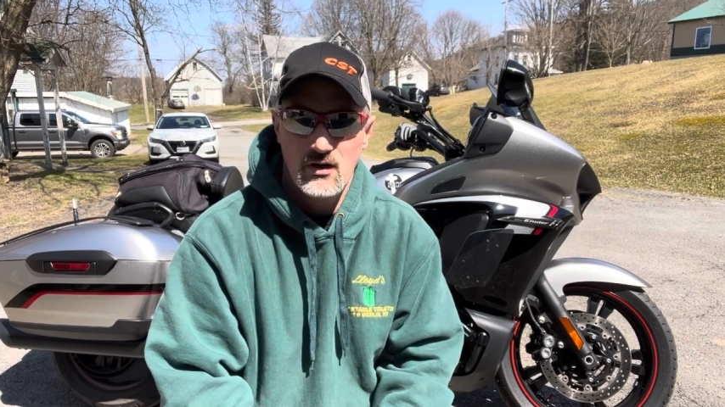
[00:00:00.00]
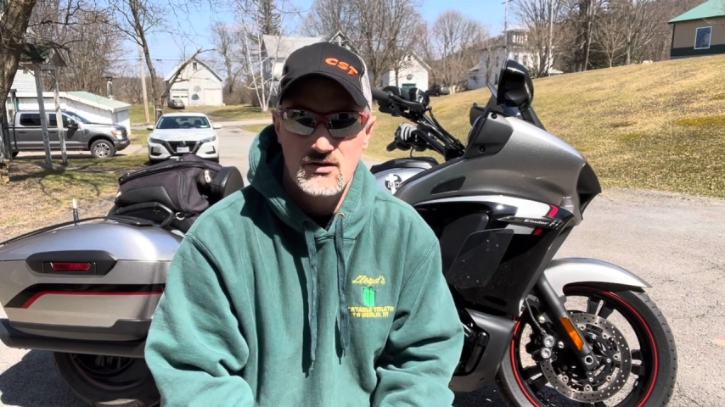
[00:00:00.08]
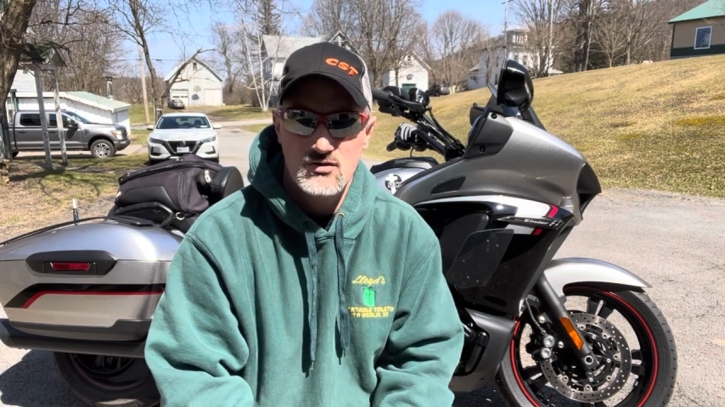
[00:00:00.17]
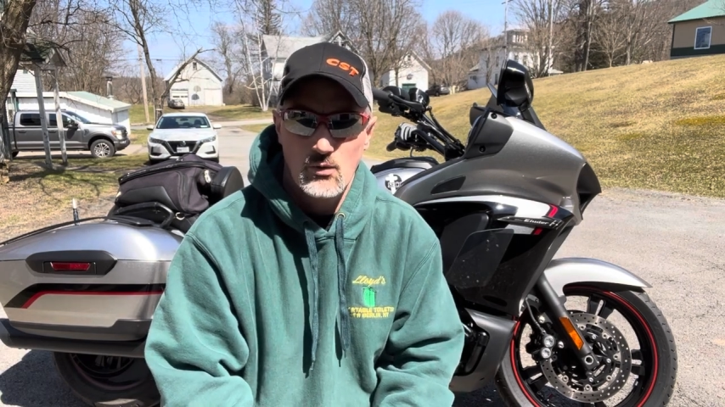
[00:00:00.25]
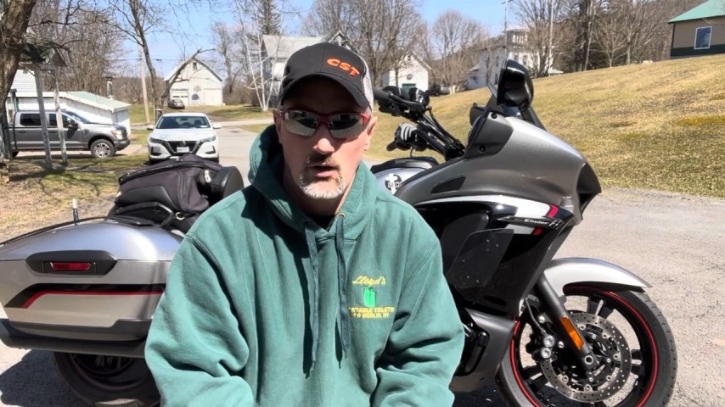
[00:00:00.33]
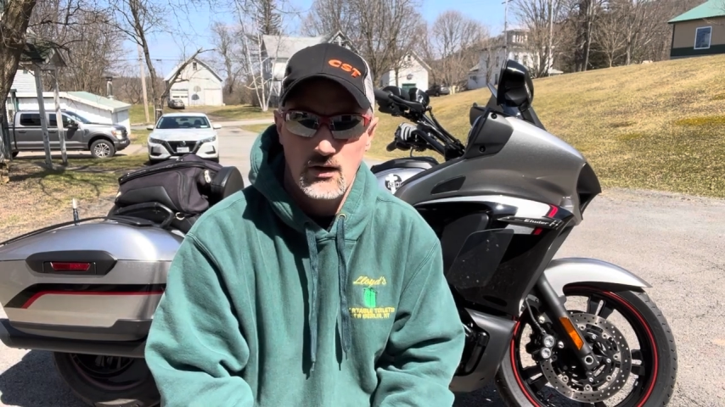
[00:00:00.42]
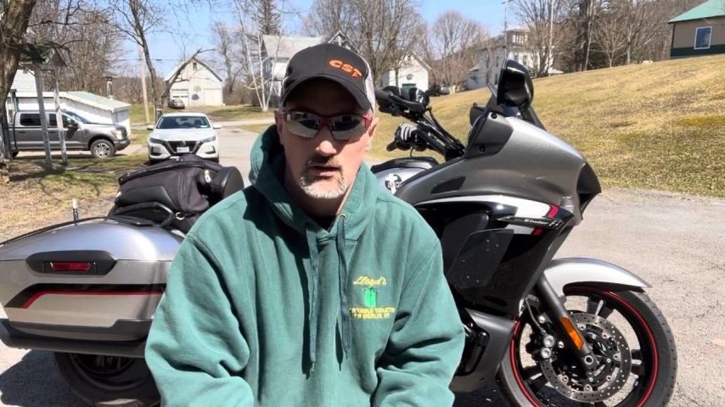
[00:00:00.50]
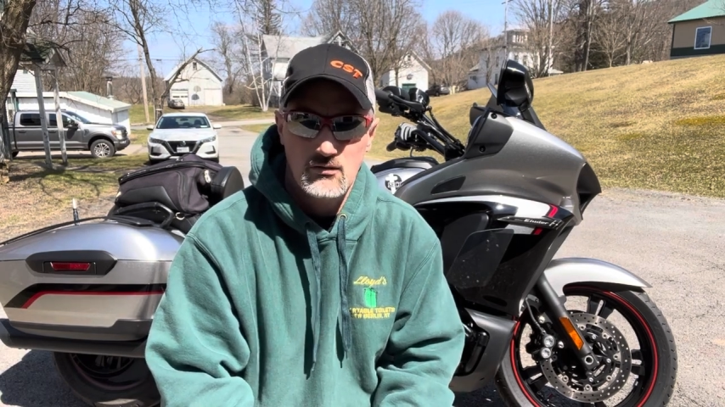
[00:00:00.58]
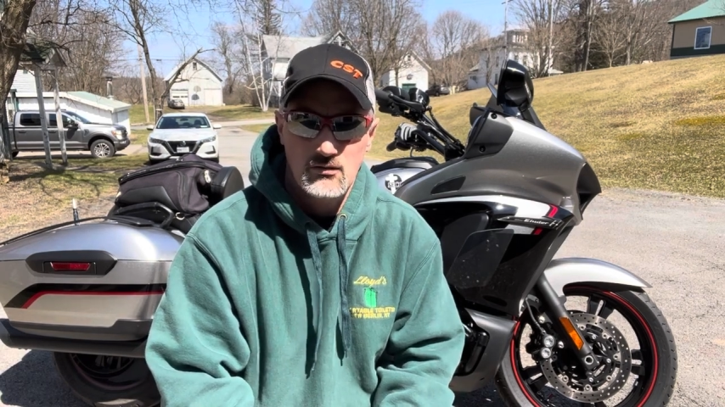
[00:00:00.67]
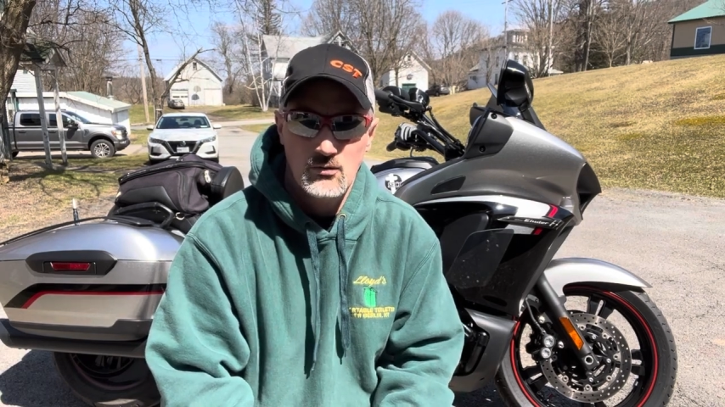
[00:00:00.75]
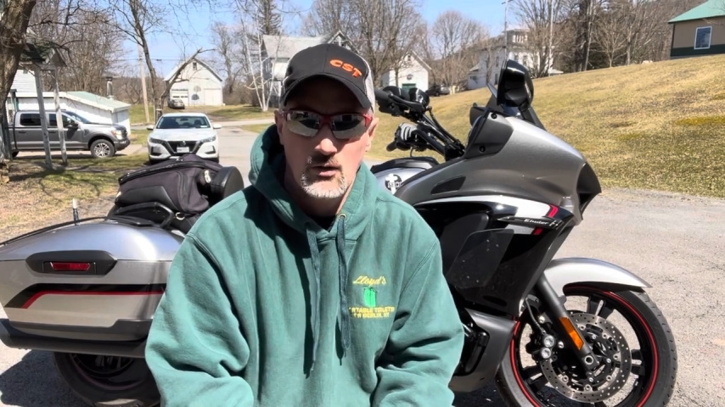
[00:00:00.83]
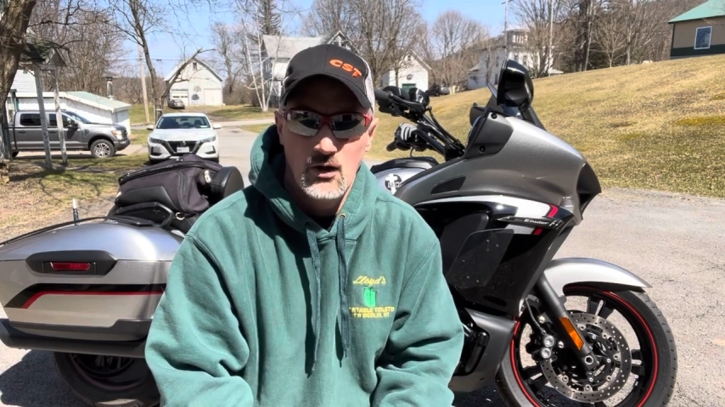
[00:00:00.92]
I just want it
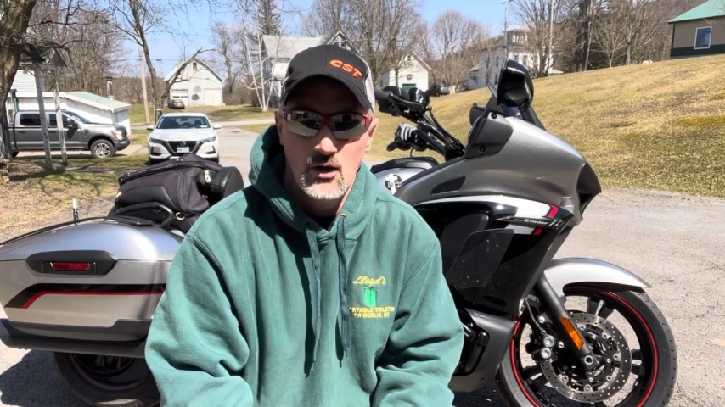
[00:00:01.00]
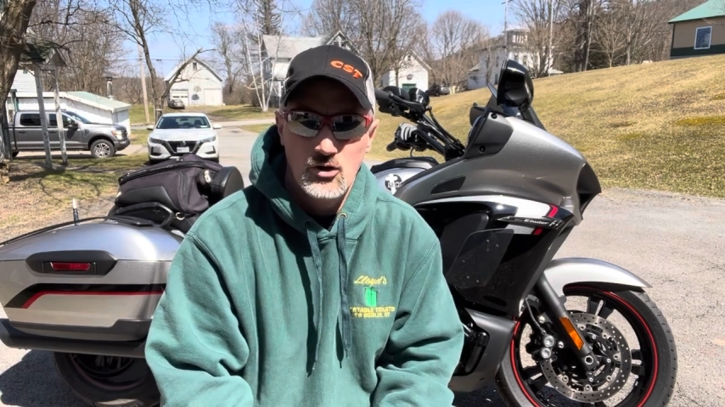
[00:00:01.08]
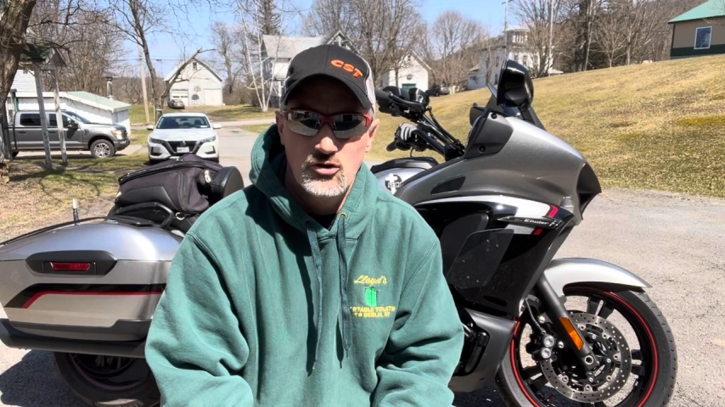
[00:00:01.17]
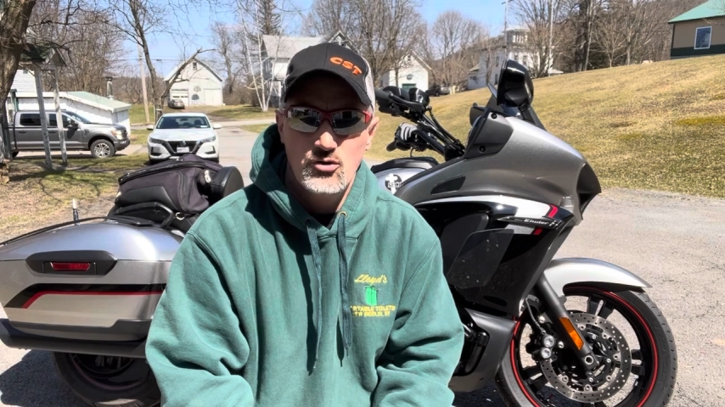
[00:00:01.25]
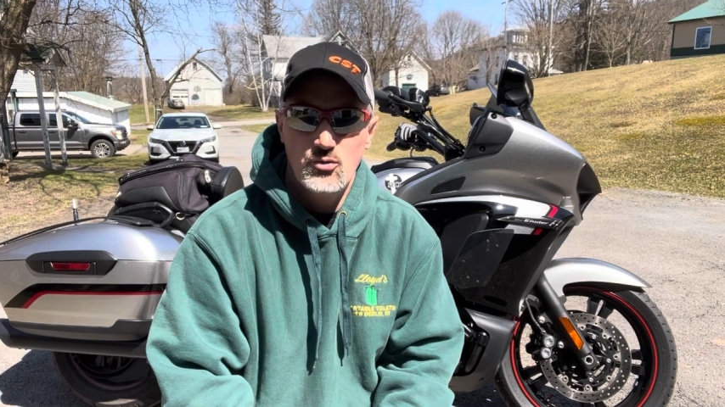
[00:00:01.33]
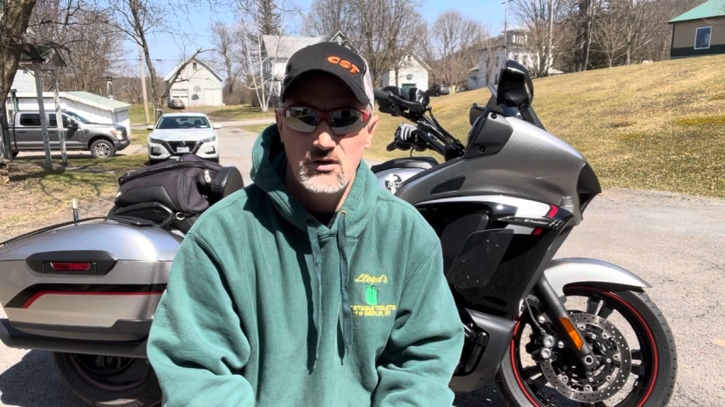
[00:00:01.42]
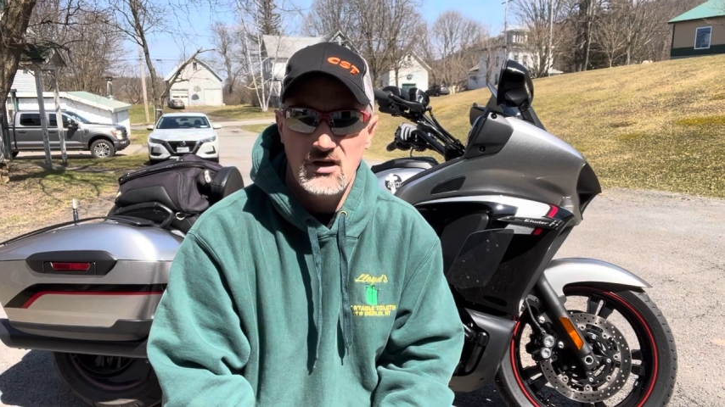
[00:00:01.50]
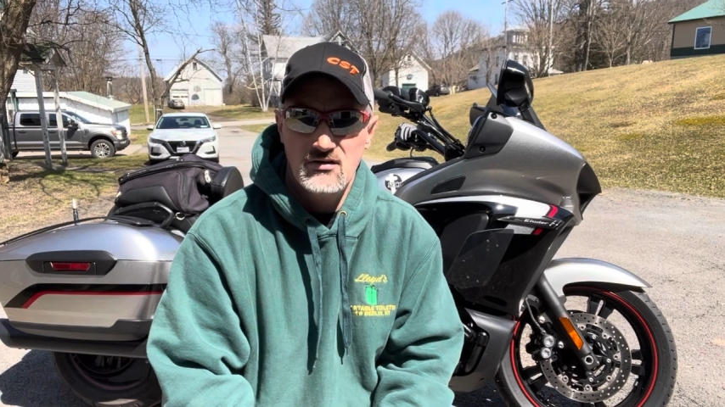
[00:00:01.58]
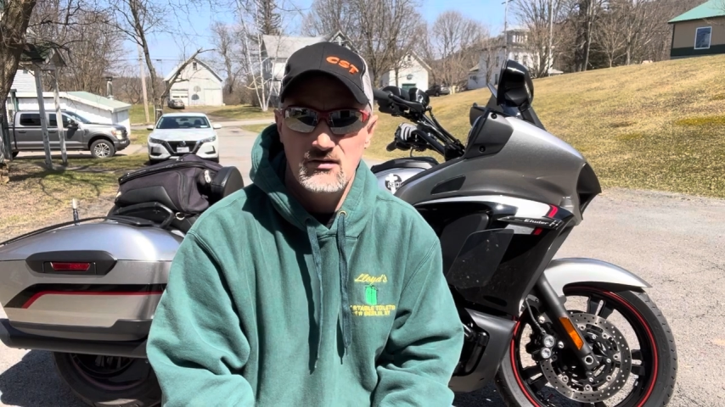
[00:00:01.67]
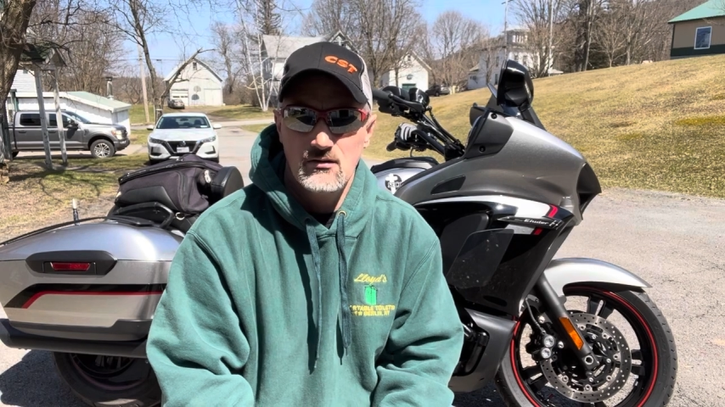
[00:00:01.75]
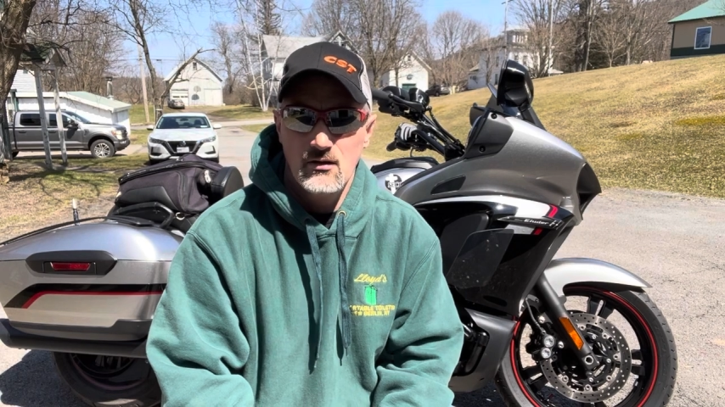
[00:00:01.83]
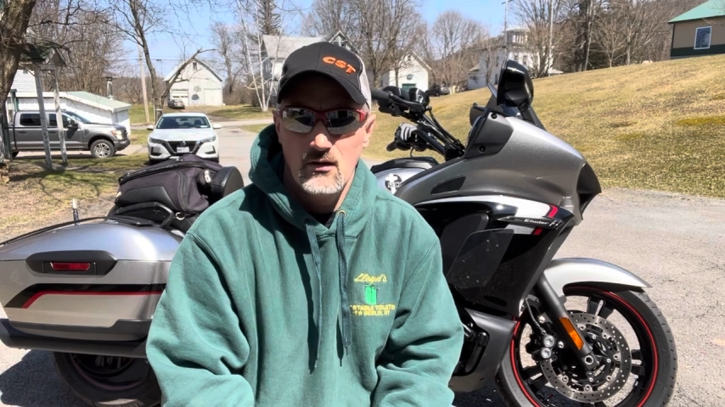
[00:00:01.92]
to tune
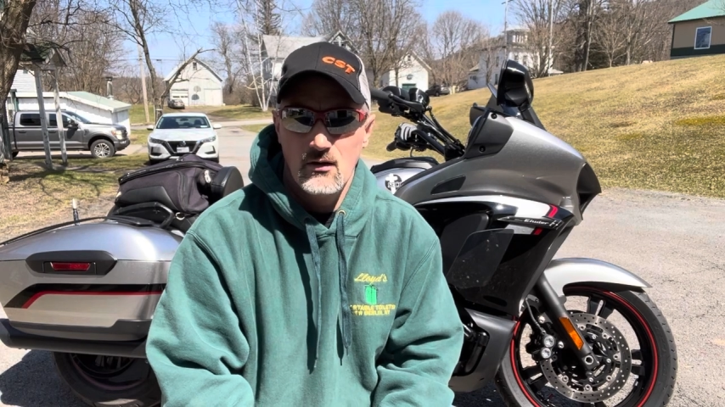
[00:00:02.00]
in